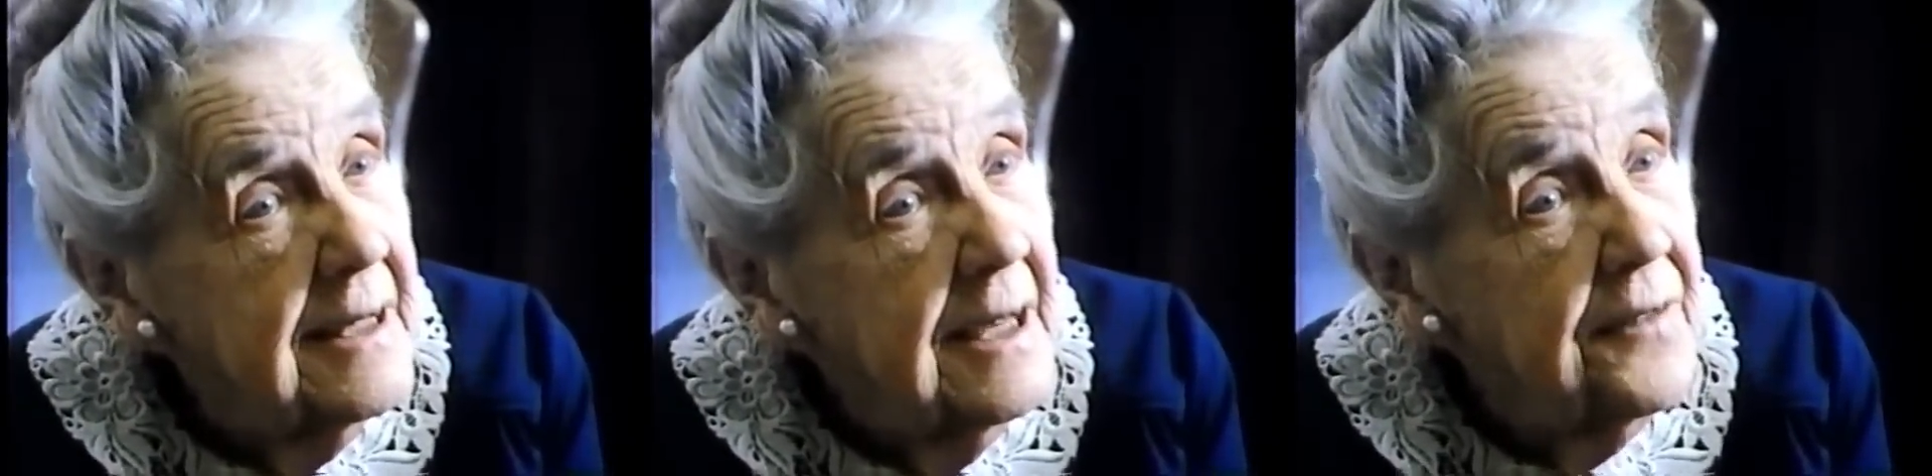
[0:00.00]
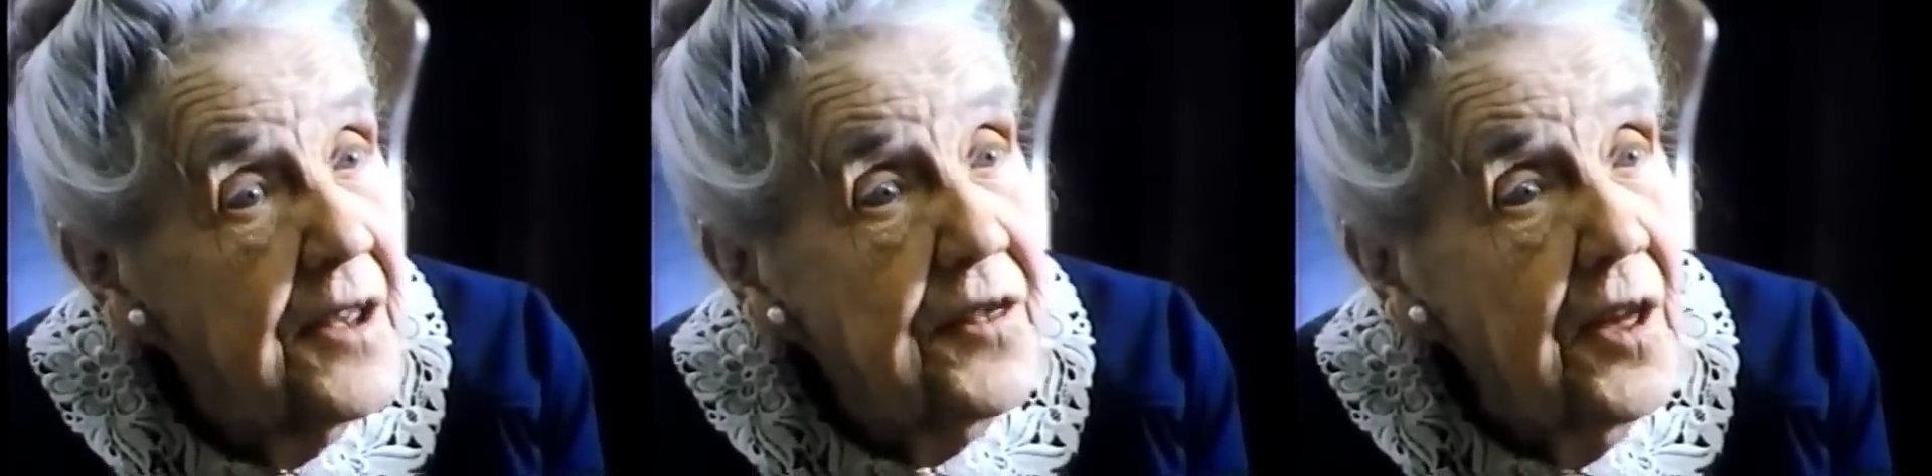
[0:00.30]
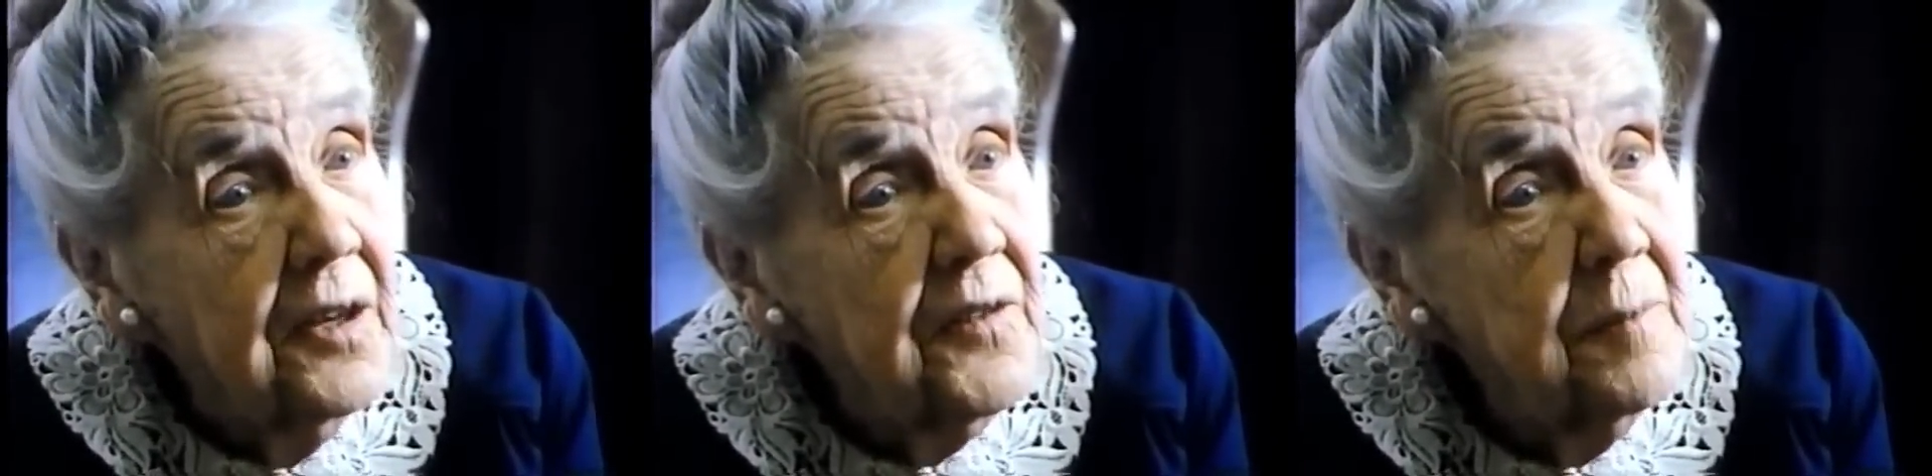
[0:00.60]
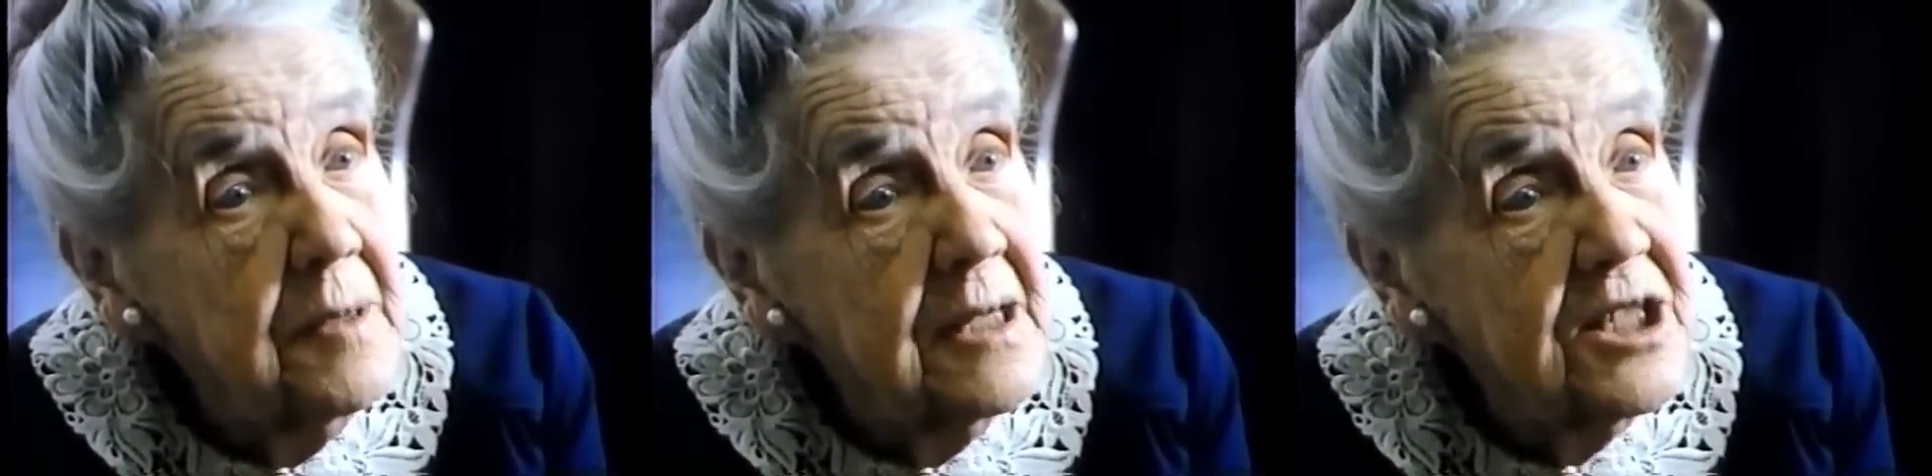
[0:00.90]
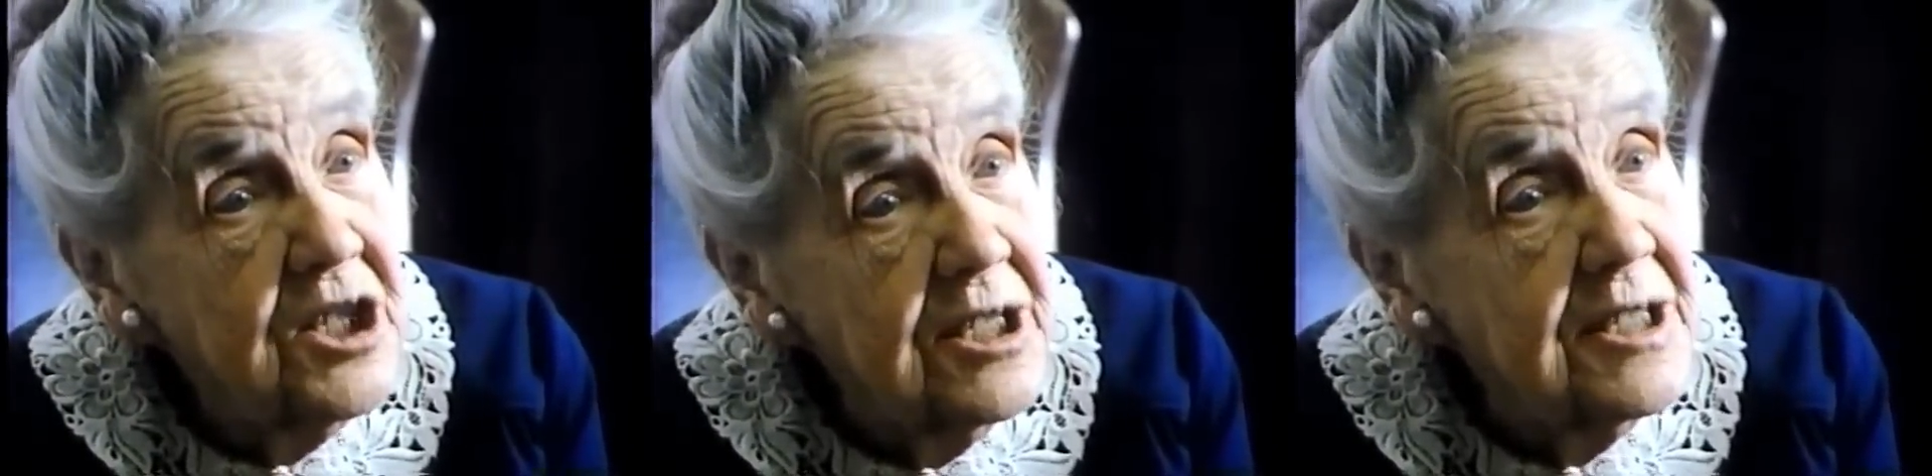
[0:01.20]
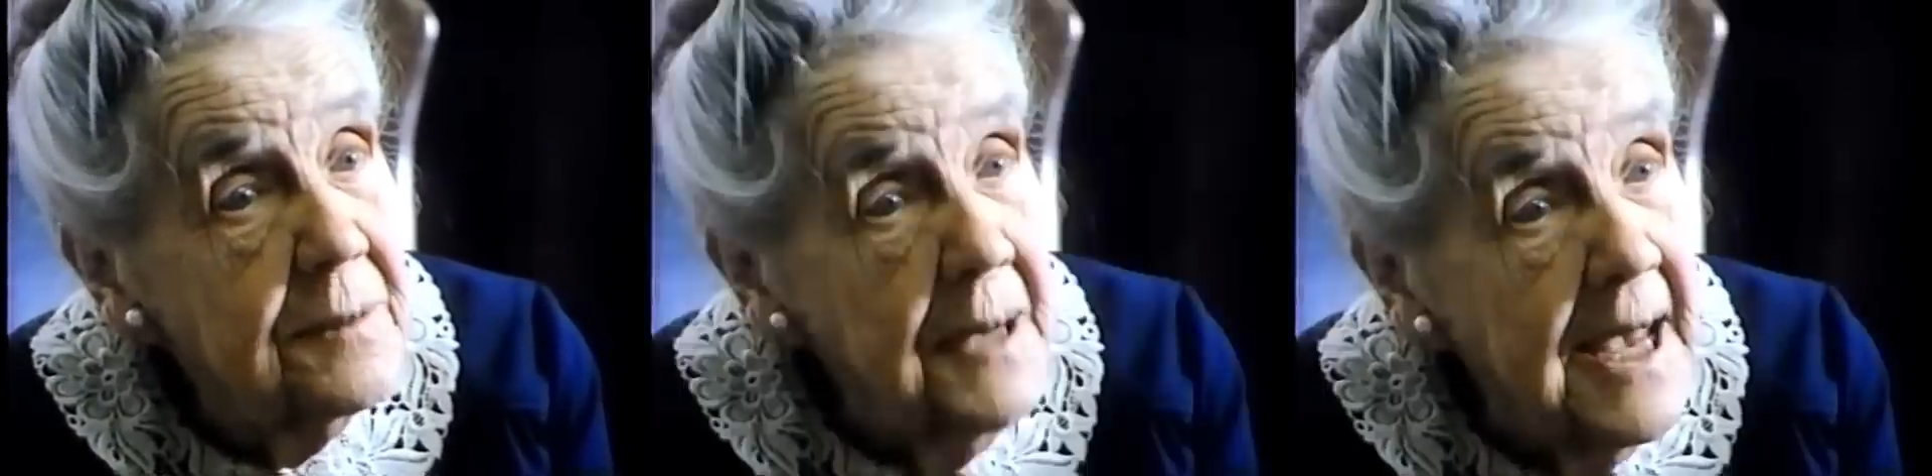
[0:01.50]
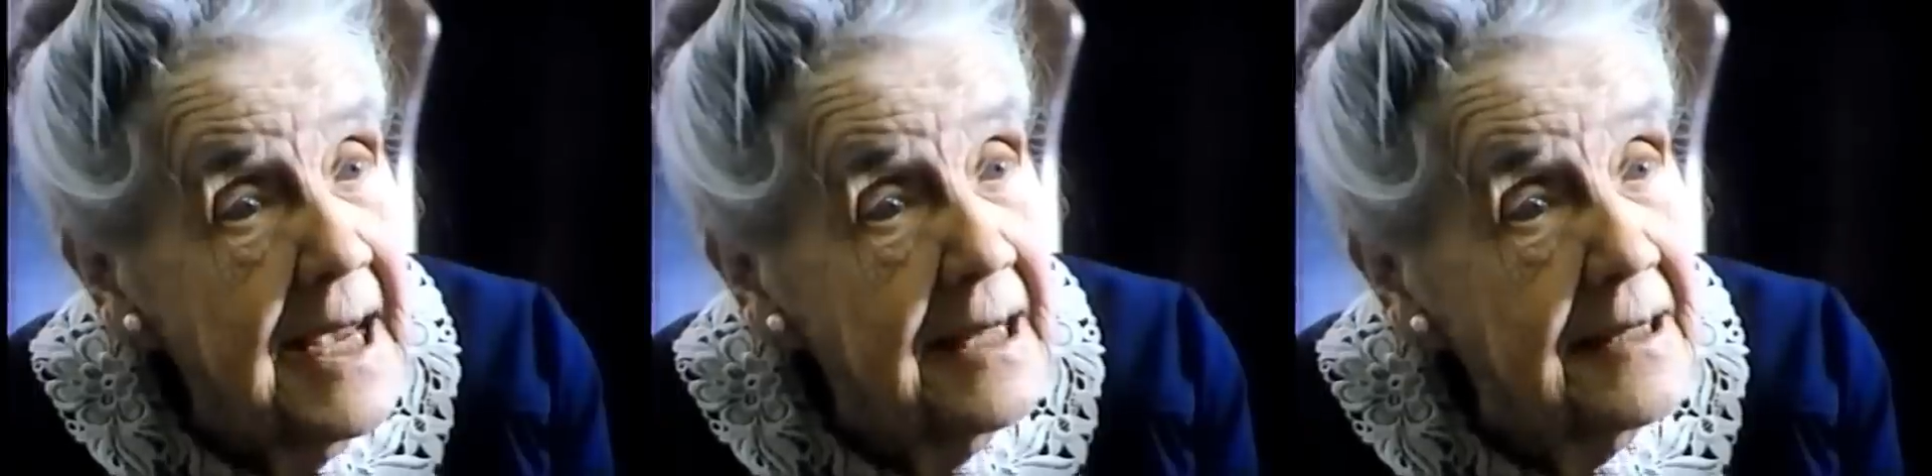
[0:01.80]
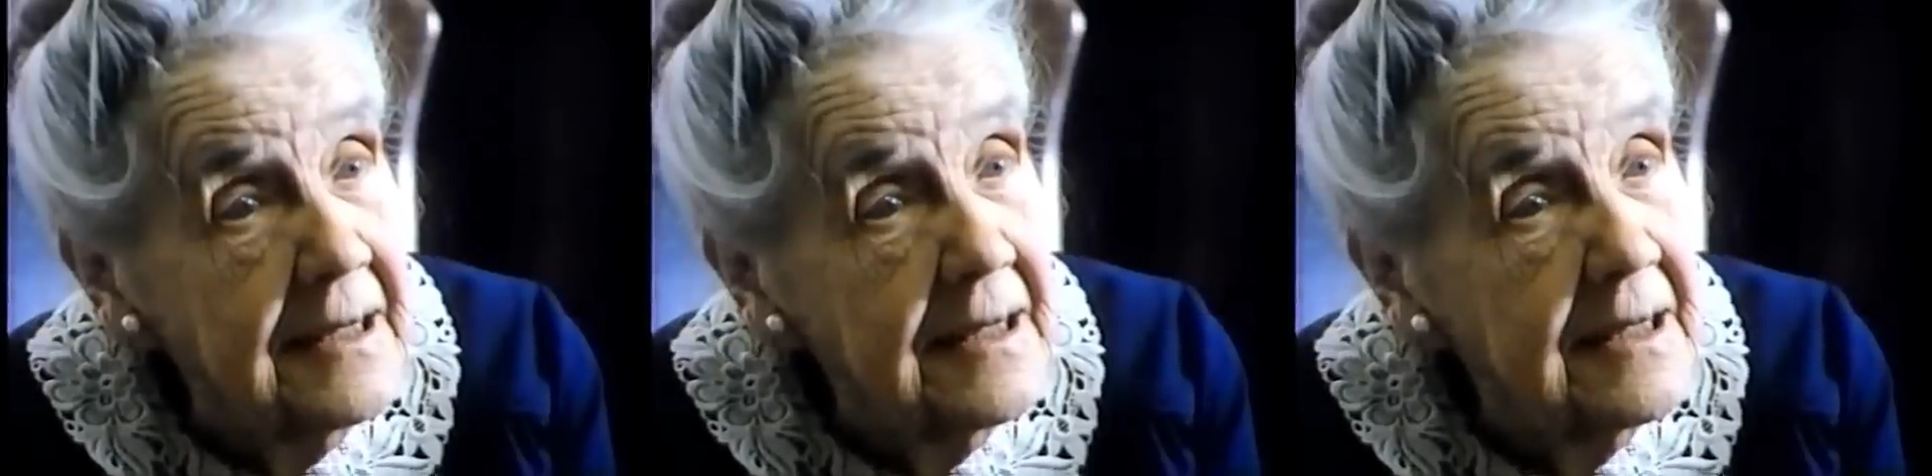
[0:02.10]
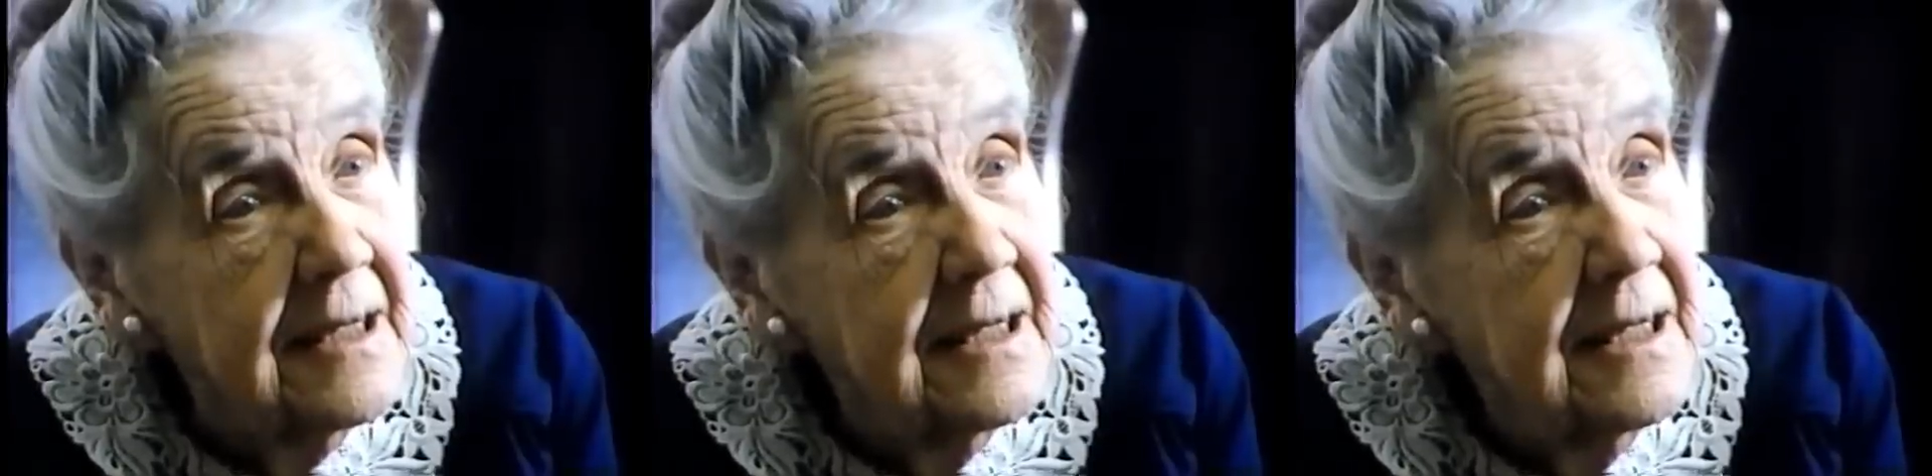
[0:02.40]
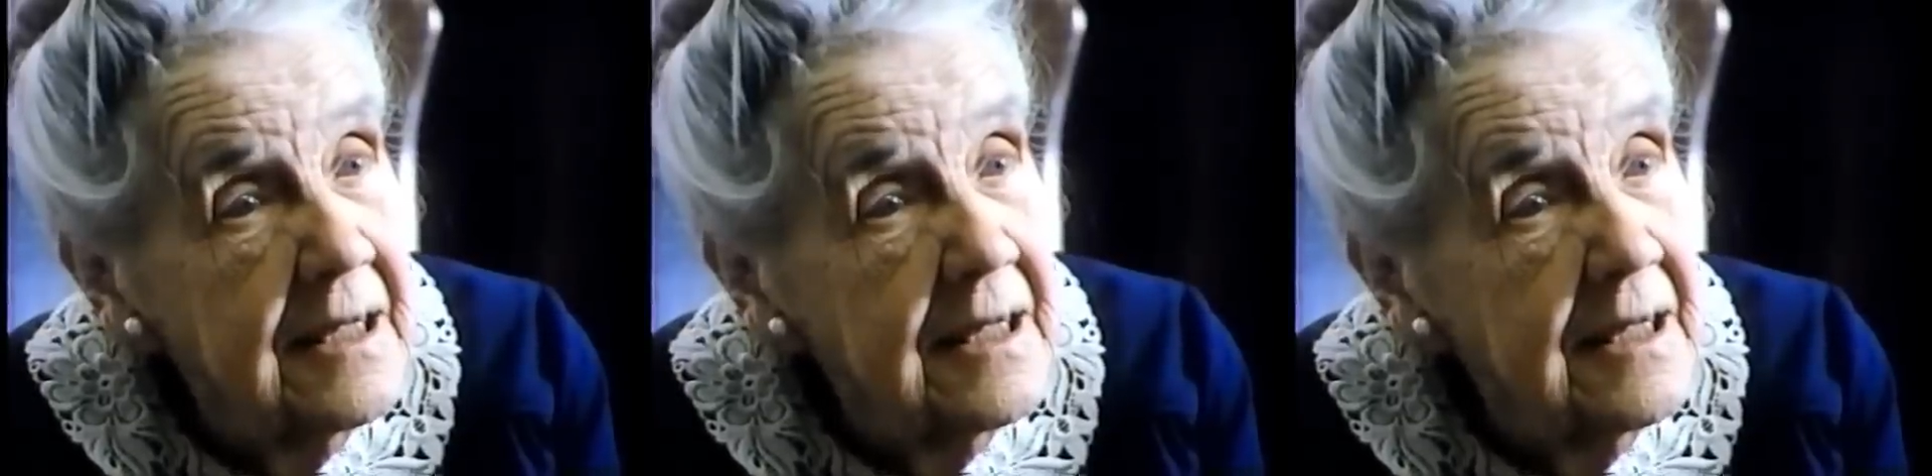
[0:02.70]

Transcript: And they thought of him as just a man.